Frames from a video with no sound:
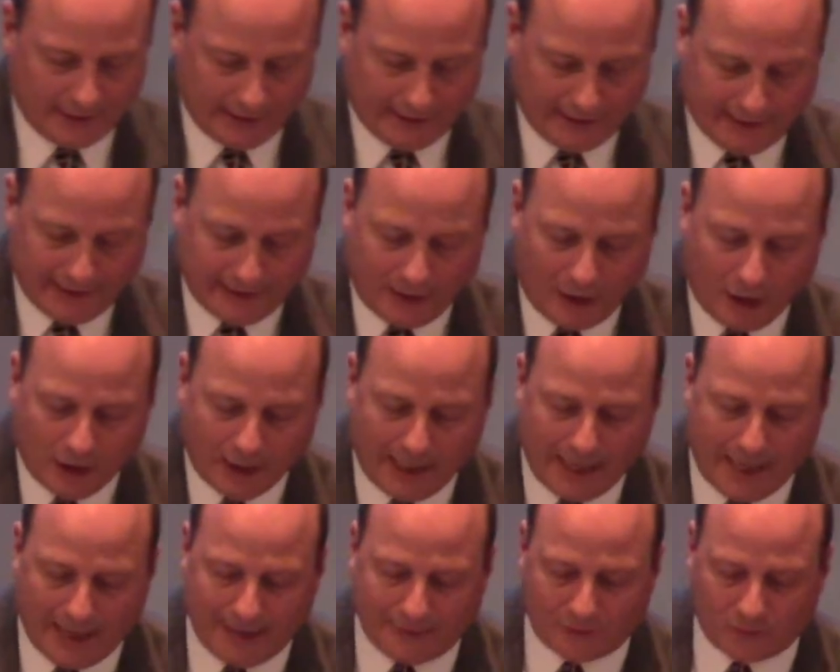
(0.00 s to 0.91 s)
In our
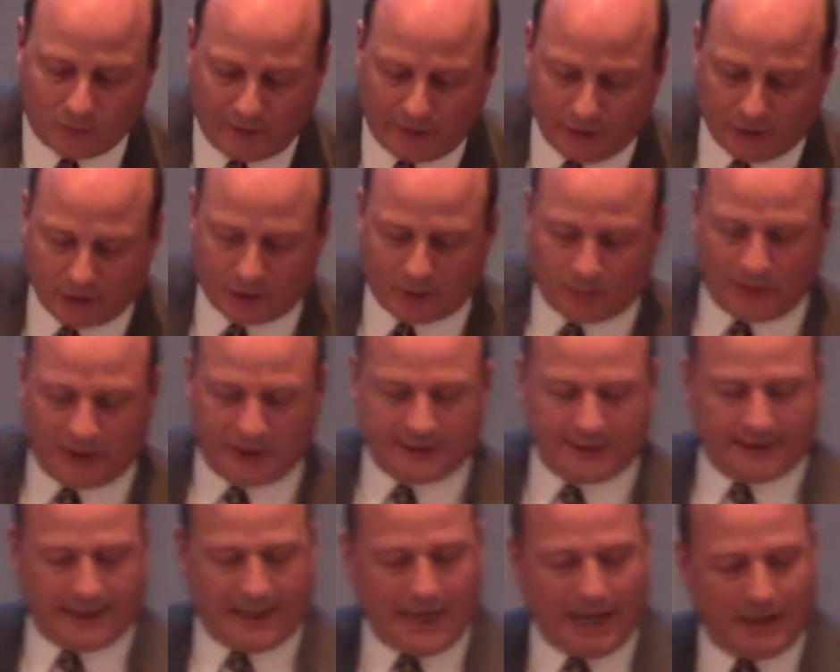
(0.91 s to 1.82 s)
lives, we are
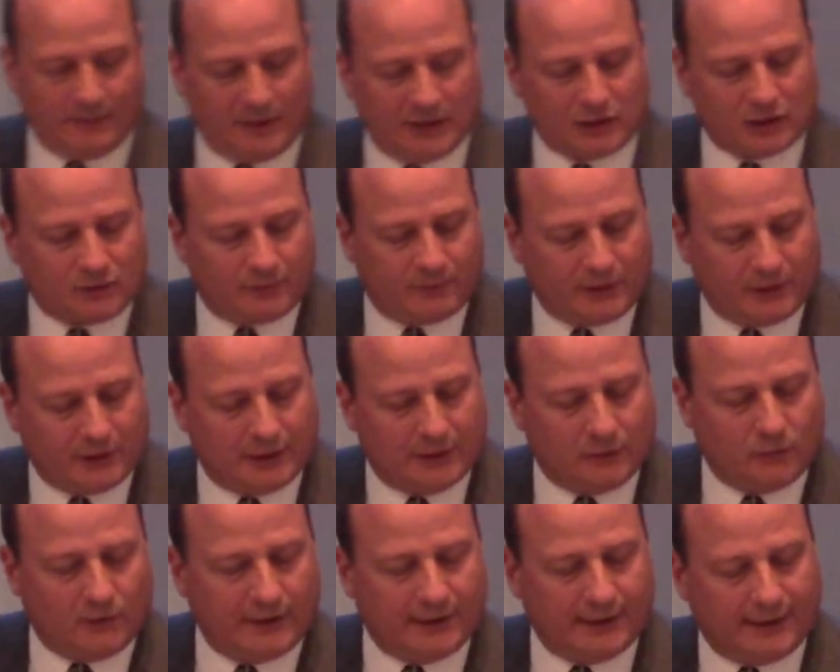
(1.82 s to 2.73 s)
expressing how much
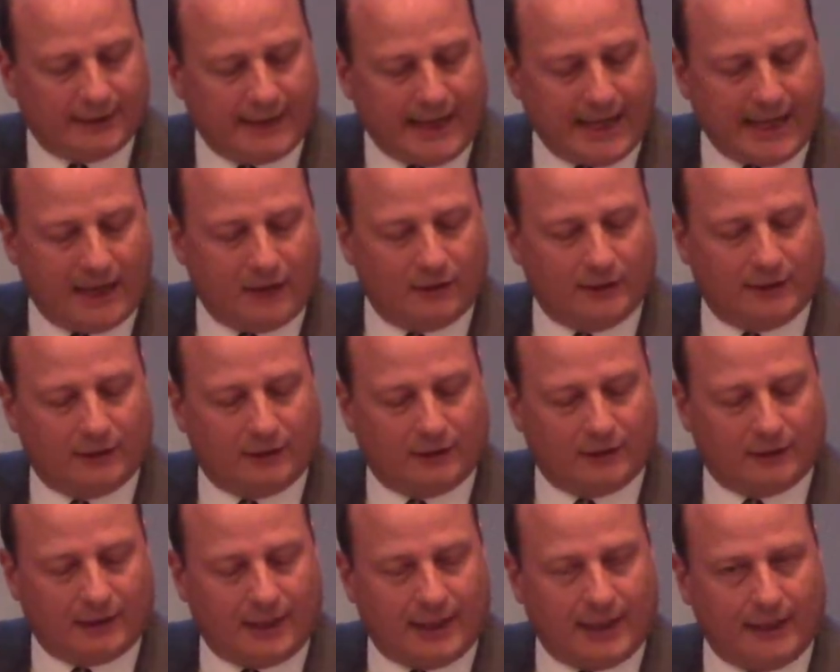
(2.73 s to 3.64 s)
Spirit we allow in
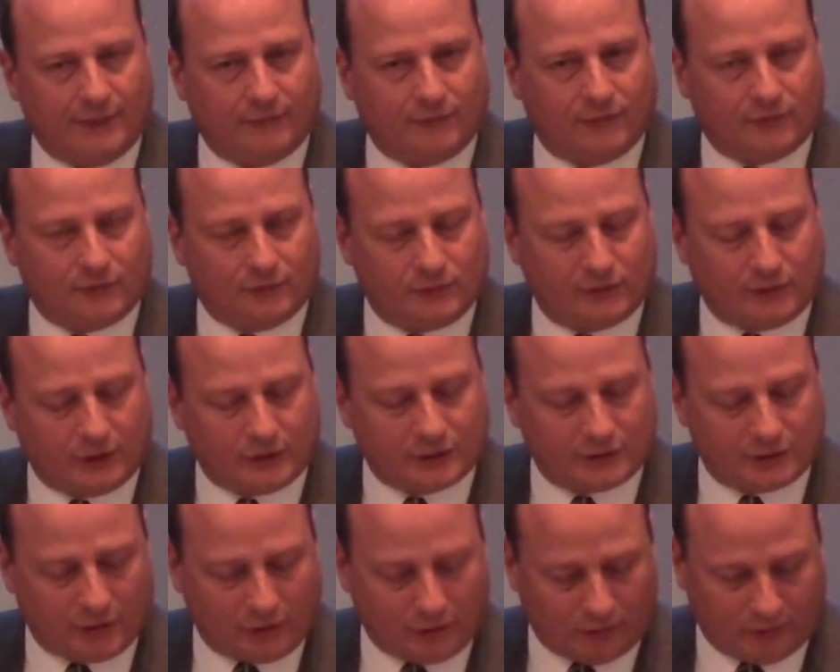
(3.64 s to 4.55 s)
our life through our
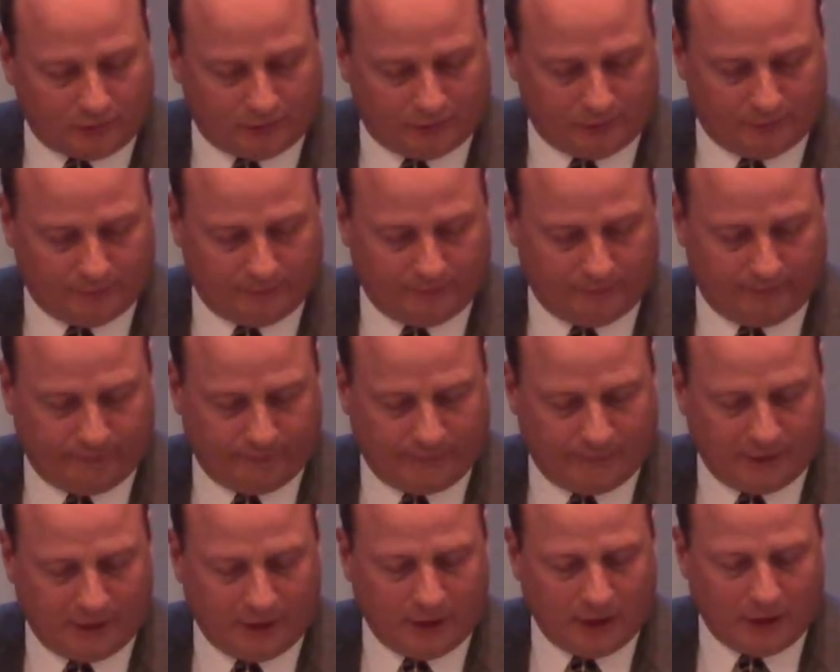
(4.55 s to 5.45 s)
soul.
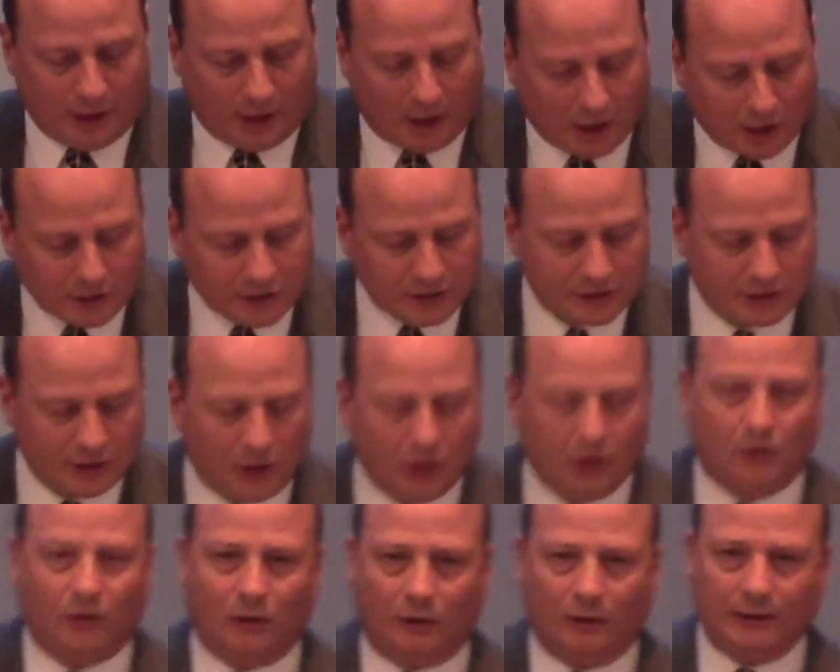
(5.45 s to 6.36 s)
Our
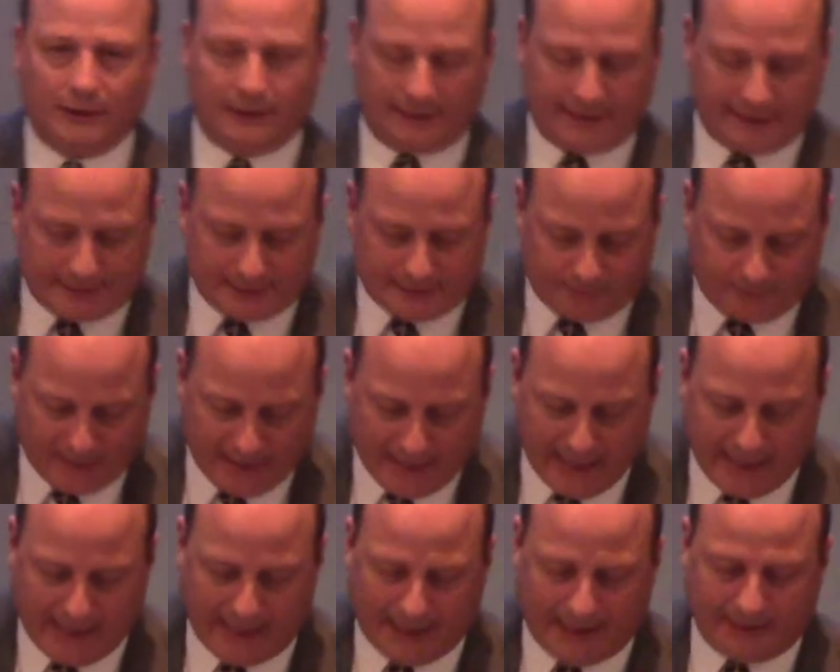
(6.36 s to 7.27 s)
soul
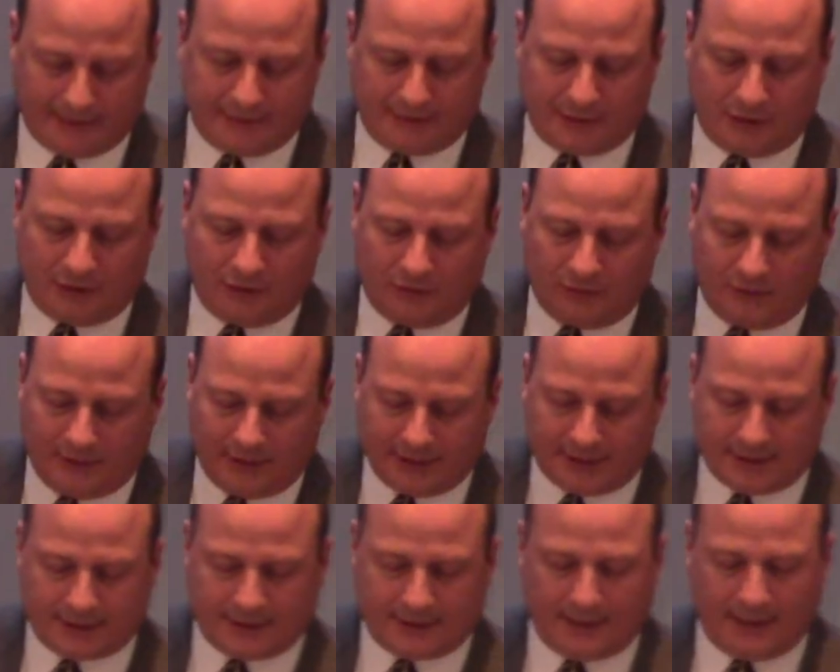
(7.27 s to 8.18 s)
expands to the
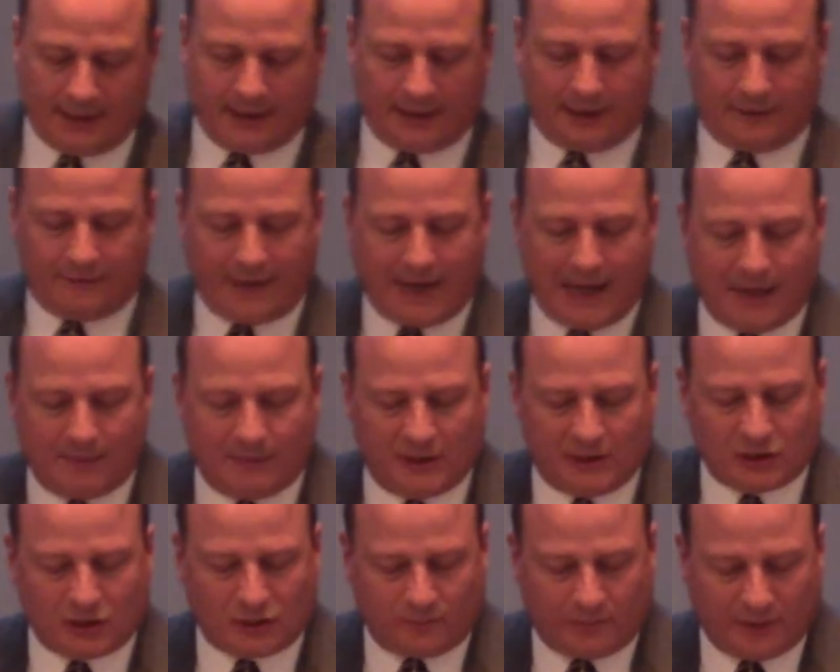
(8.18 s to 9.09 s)
extent of how
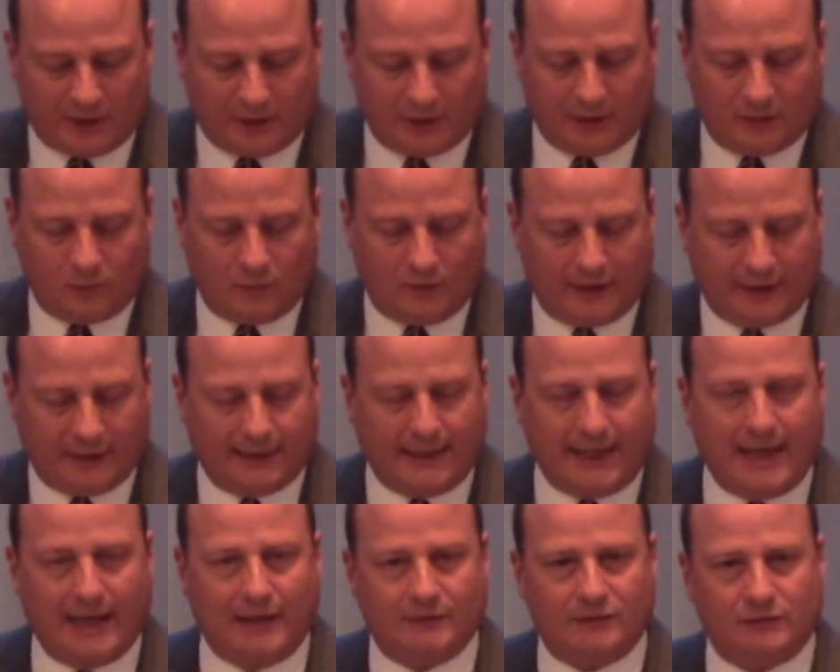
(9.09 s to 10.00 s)
much Spirit we
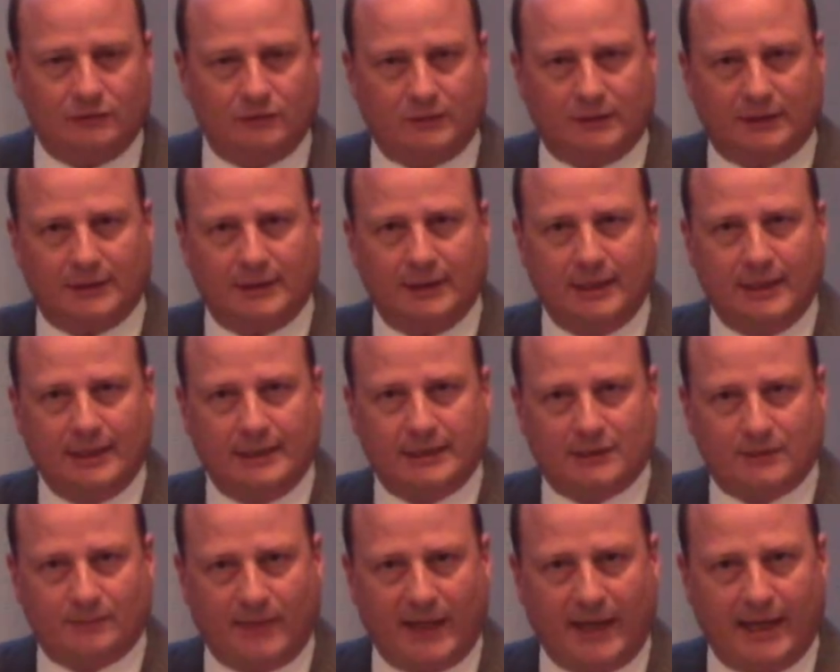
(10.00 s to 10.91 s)
allow to
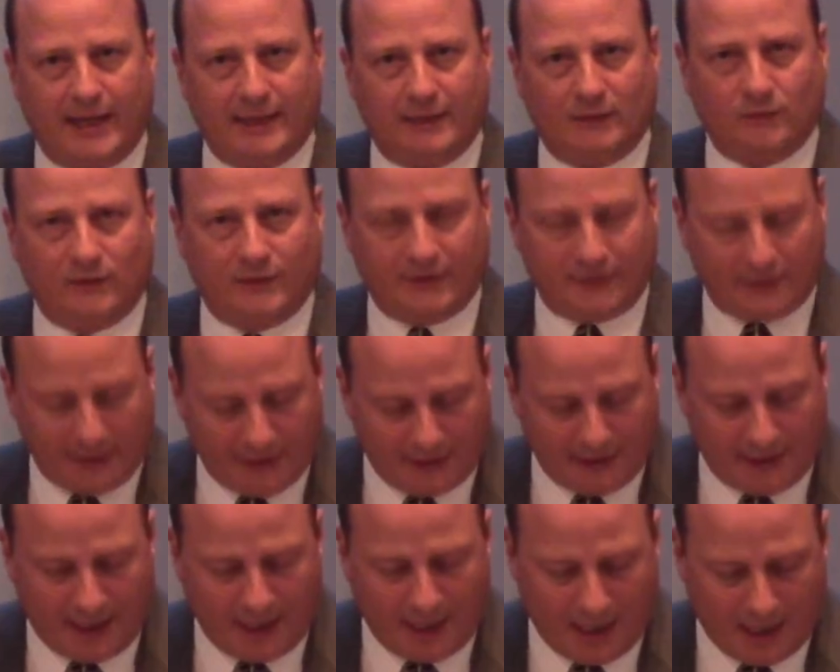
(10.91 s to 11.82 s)
expand within
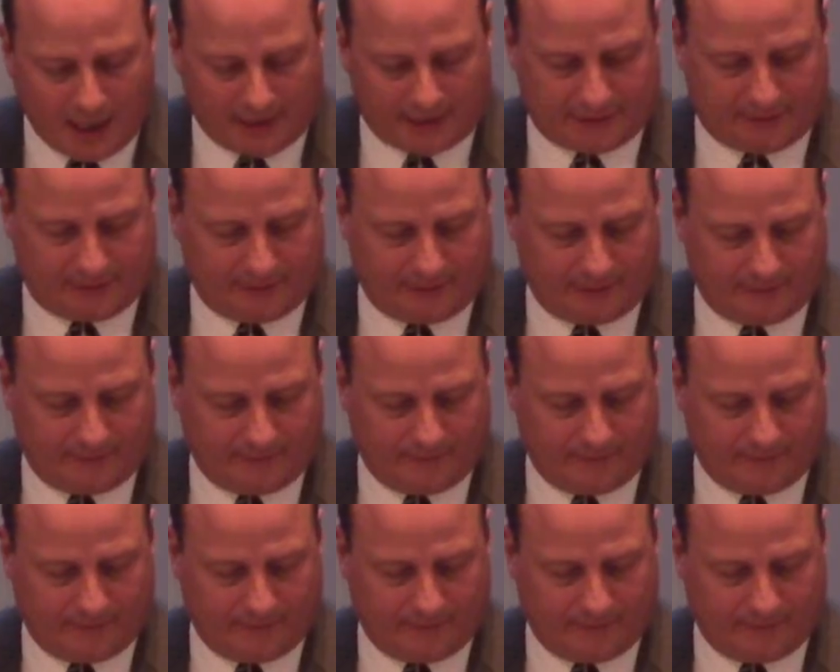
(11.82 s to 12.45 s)
us.